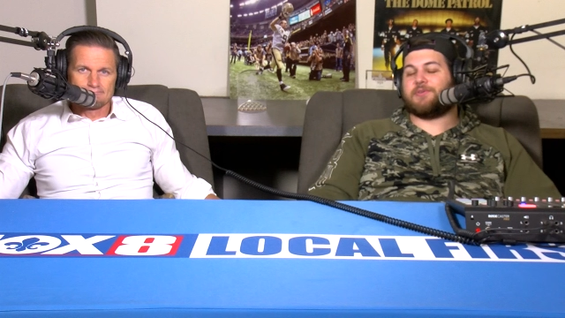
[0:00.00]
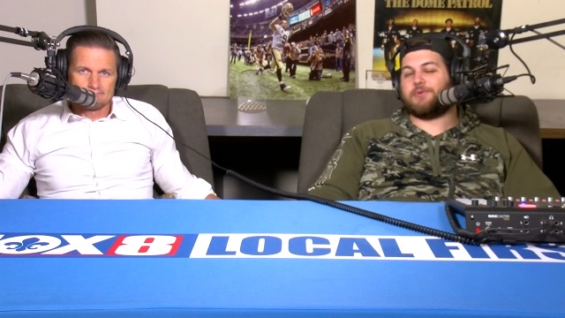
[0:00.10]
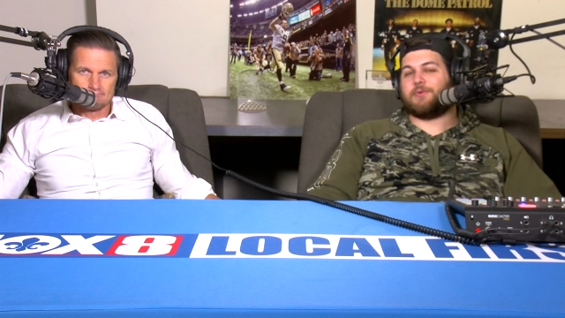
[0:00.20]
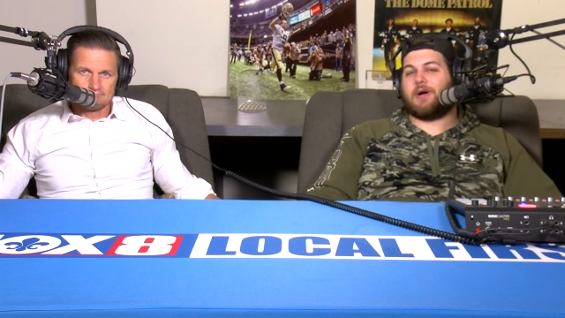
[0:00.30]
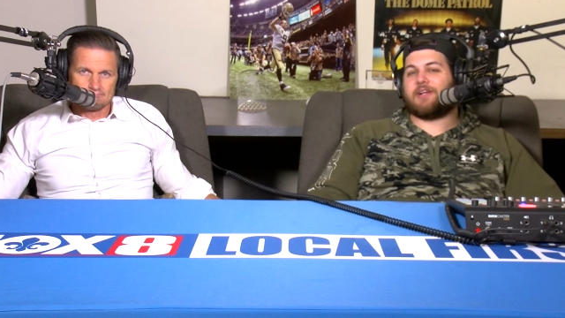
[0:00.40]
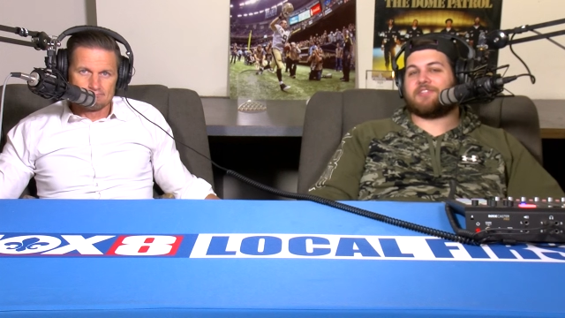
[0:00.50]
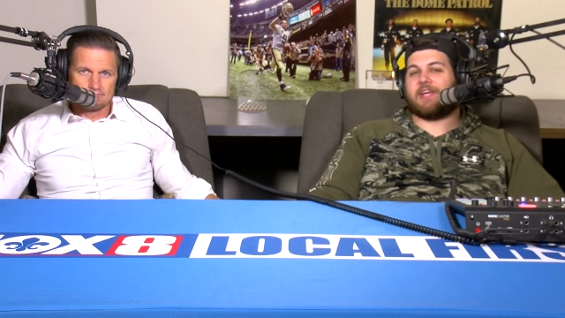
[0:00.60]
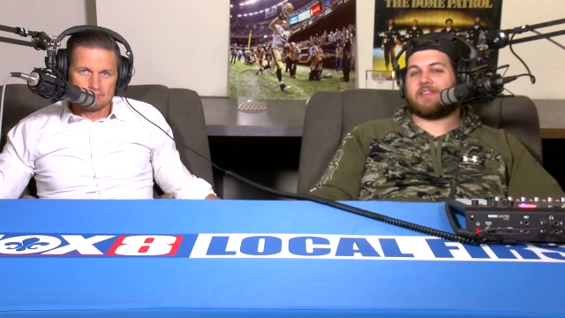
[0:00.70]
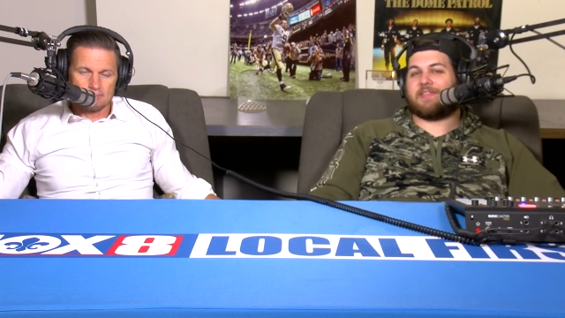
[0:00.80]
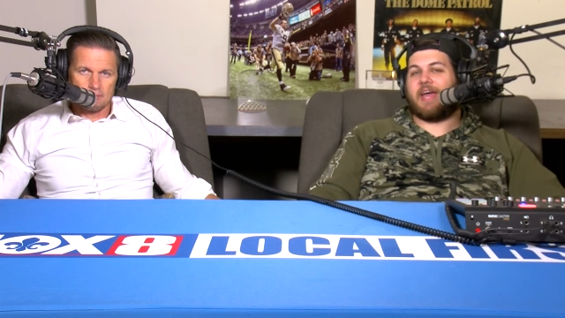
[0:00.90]
Speaker 1: to uh,
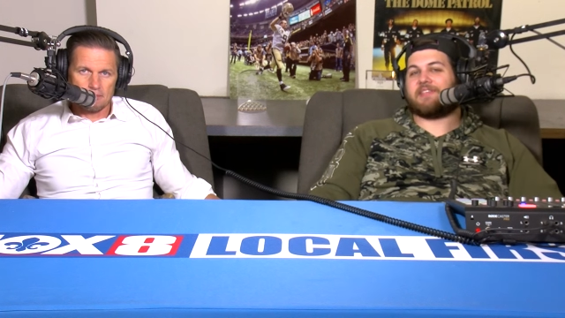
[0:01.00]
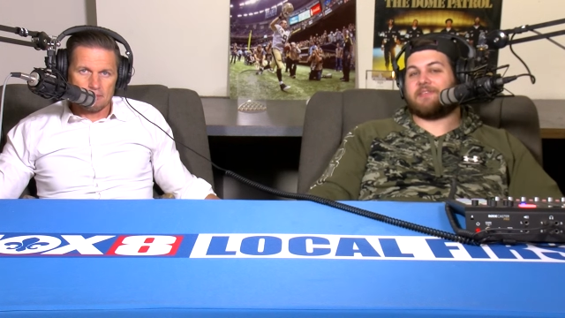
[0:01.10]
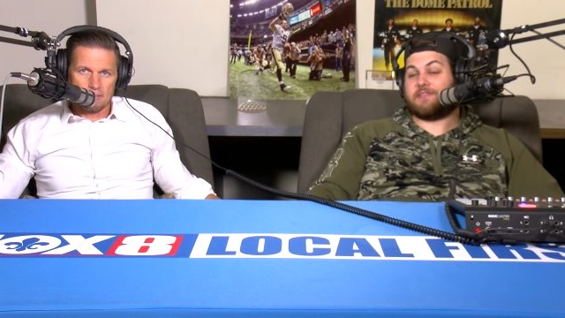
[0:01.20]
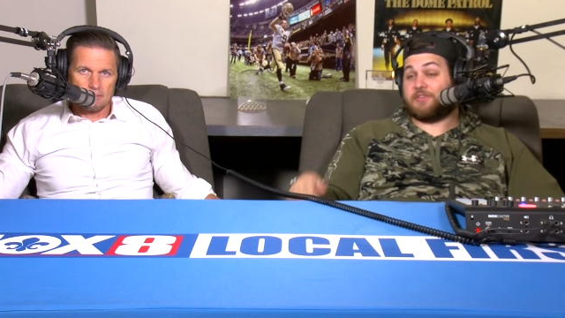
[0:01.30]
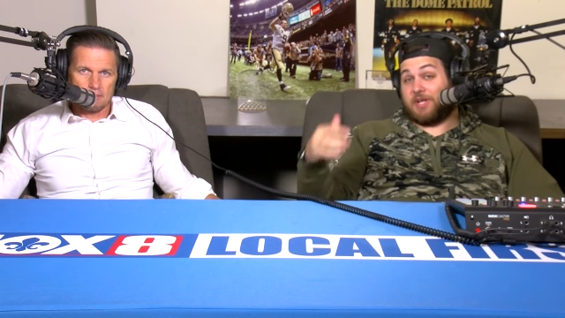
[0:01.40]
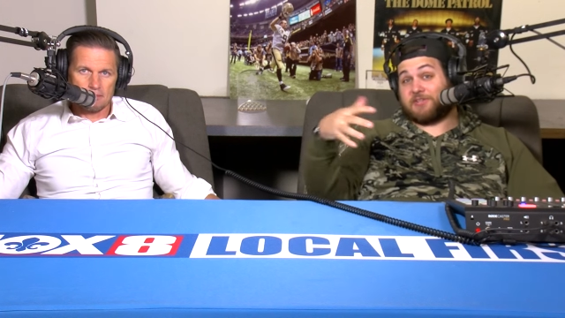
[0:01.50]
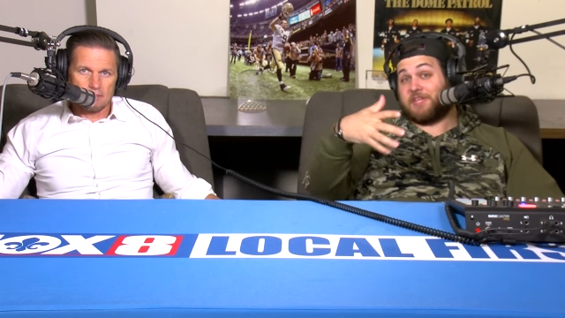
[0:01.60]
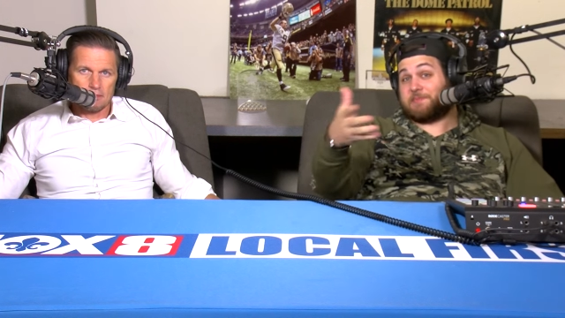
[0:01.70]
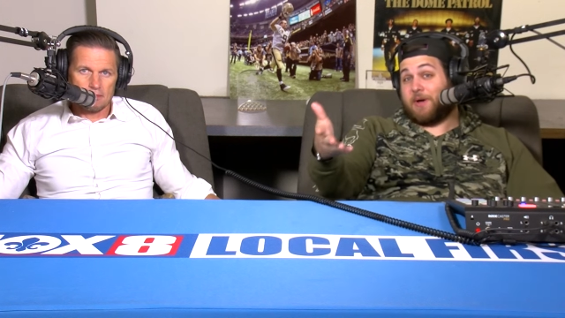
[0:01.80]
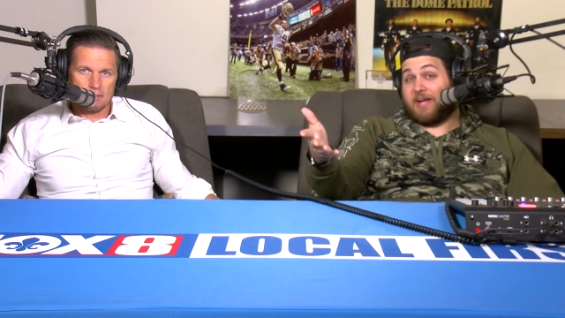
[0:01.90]
check that to check
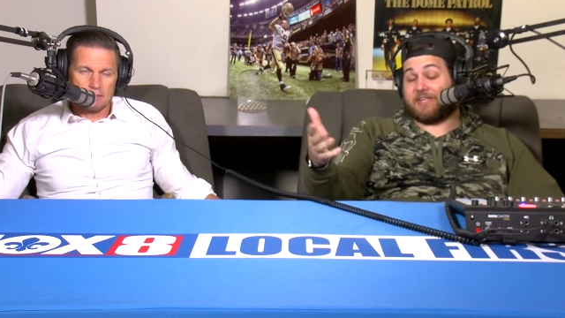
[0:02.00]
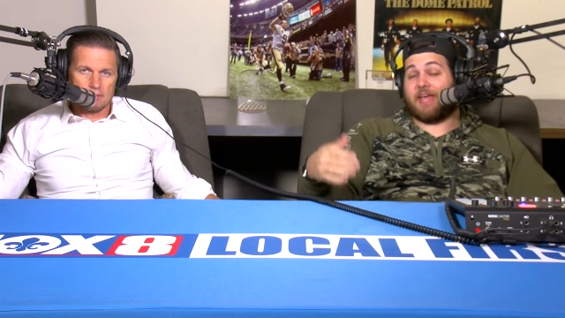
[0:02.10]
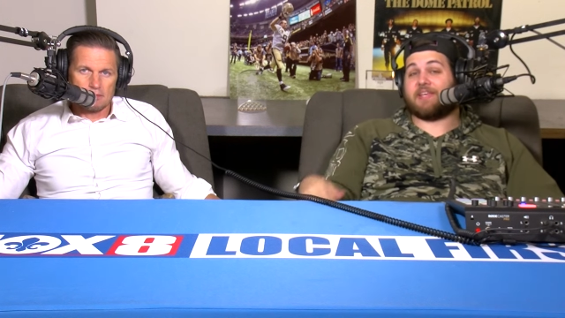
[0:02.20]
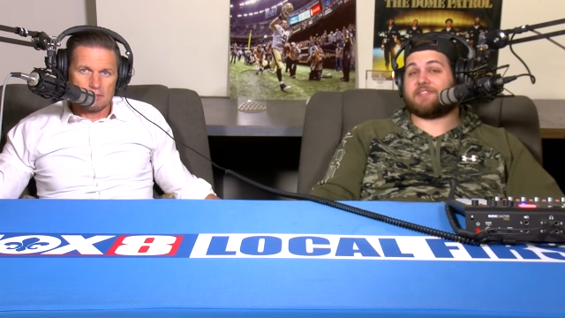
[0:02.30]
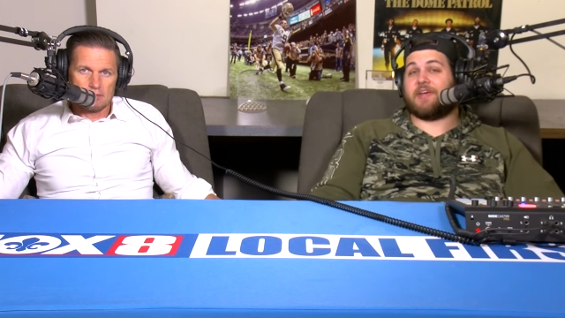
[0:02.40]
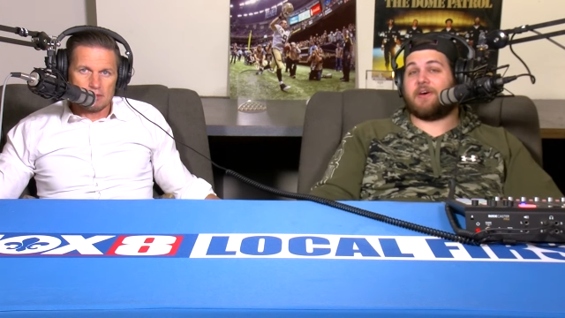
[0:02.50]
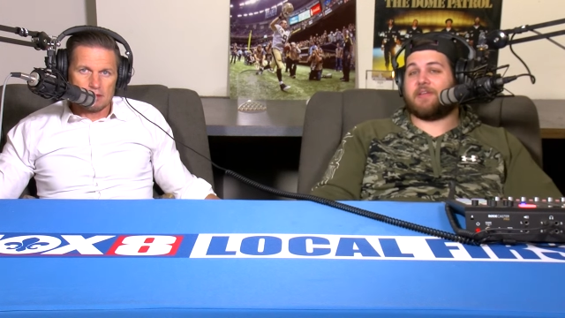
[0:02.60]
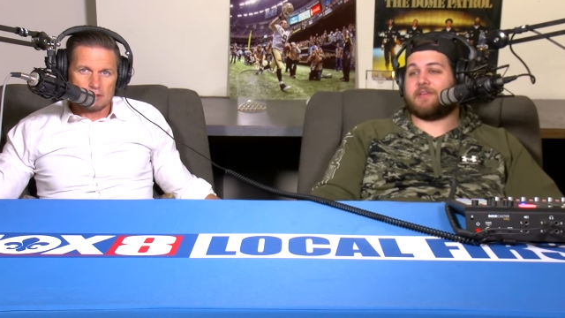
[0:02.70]
this podcast out,